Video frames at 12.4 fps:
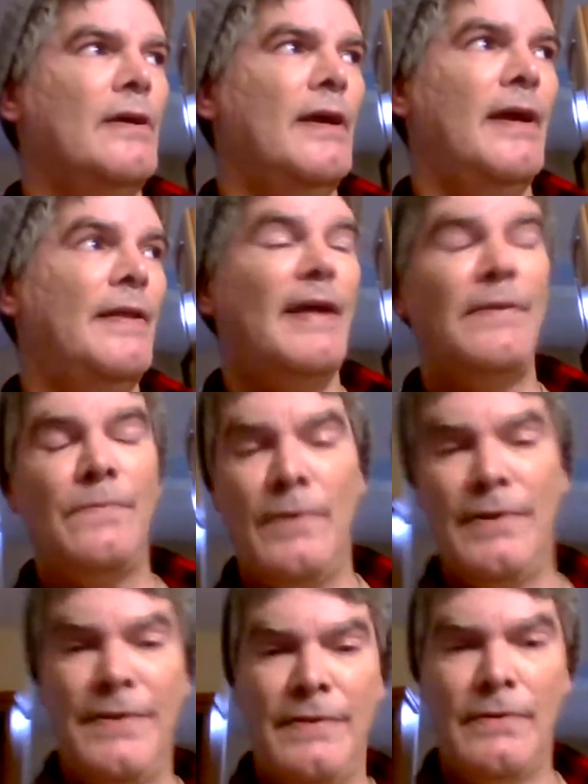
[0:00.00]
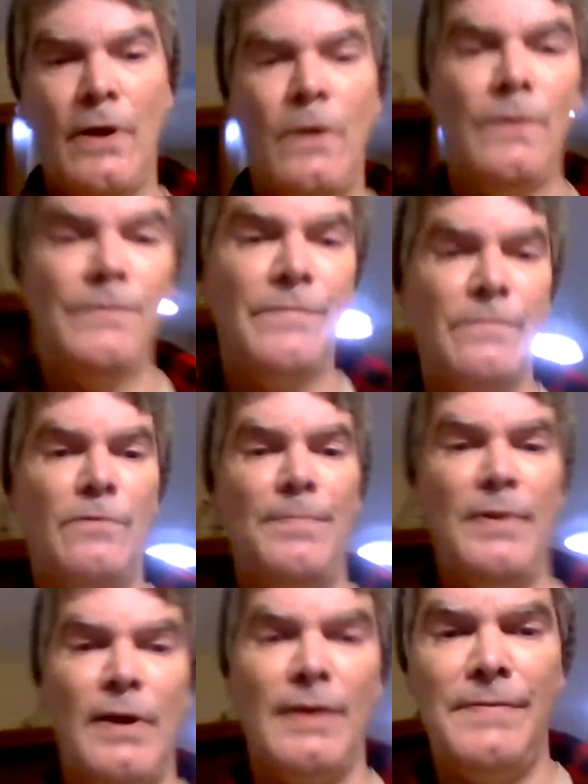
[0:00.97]
And that's what's called
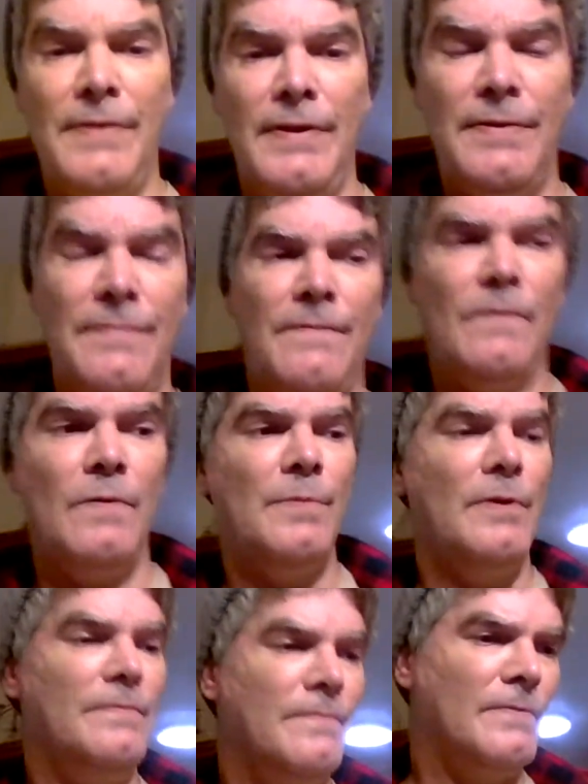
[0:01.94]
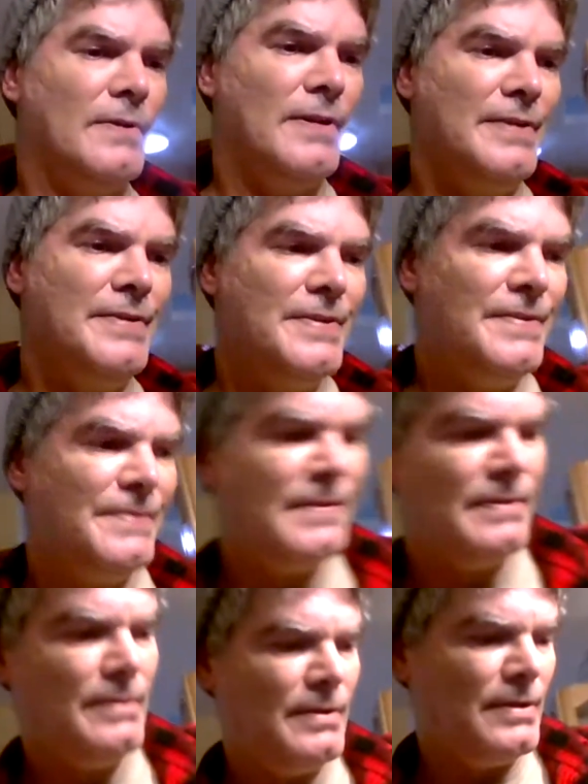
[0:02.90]
scrupulosity. It's a form of religious
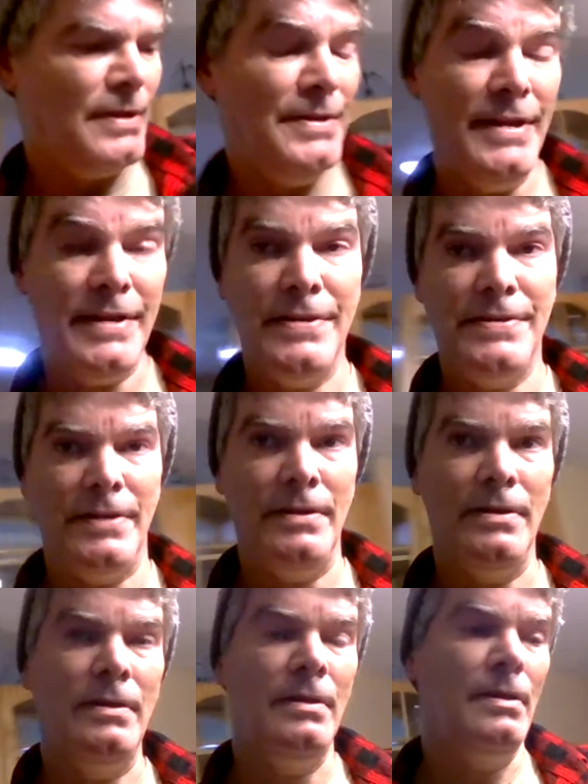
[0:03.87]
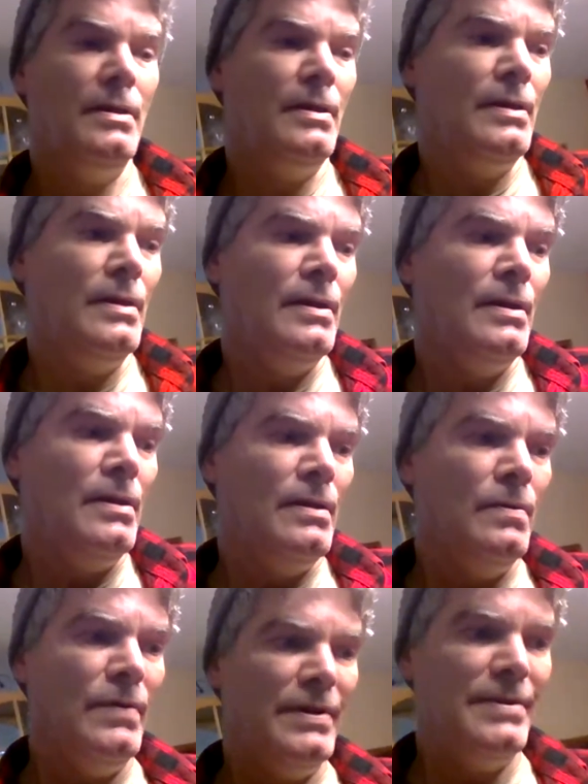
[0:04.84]
addiction,
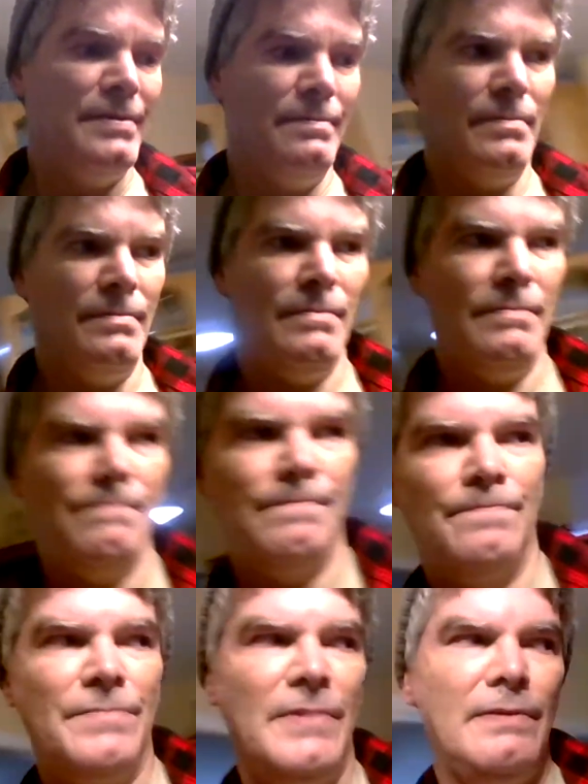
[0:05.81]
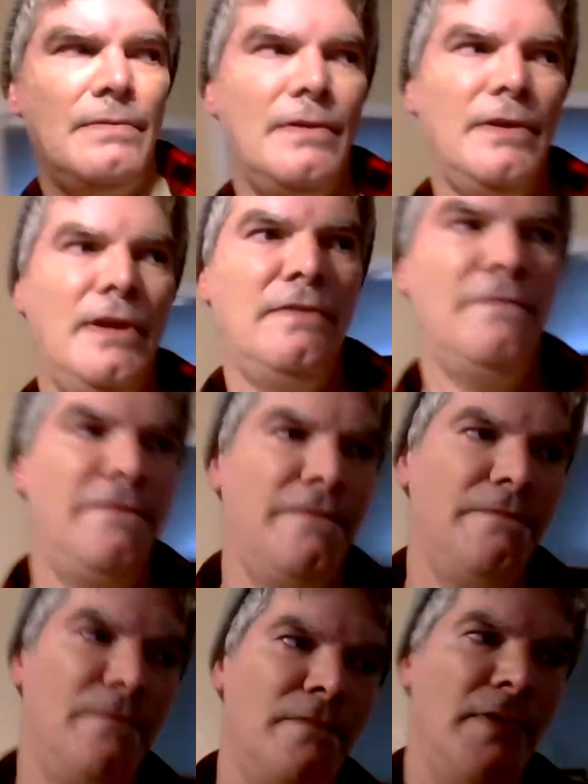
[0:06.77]
which in
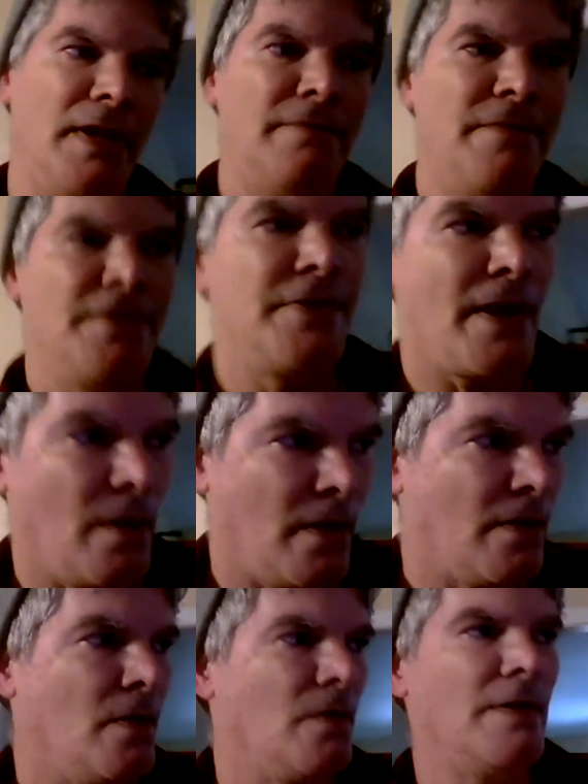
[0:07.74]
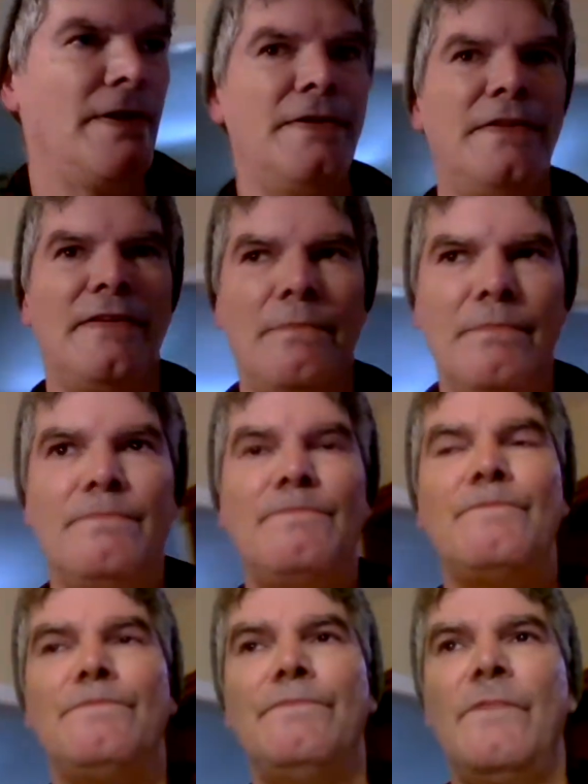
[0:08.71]
evangelical, in
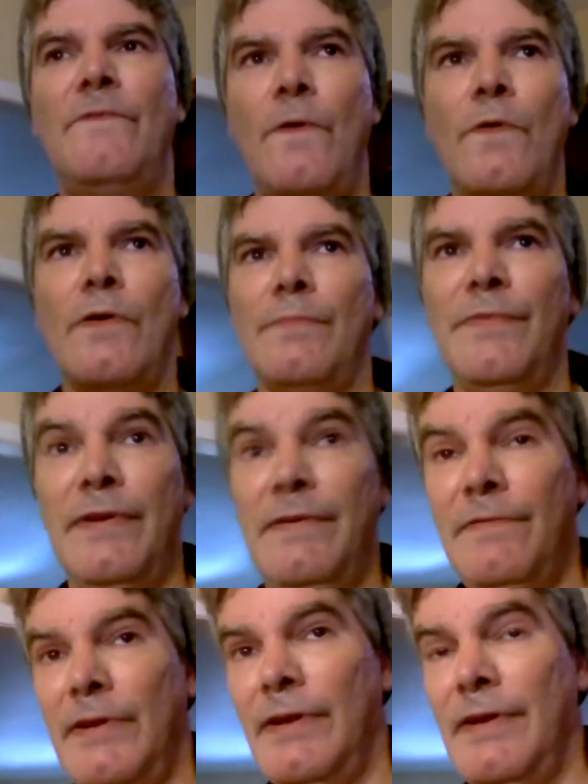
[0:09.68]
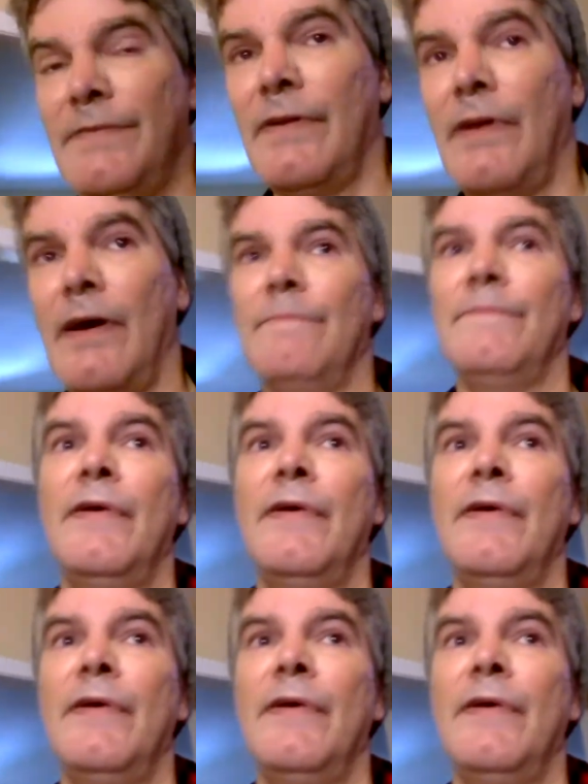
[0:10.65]
some forms, even Islam,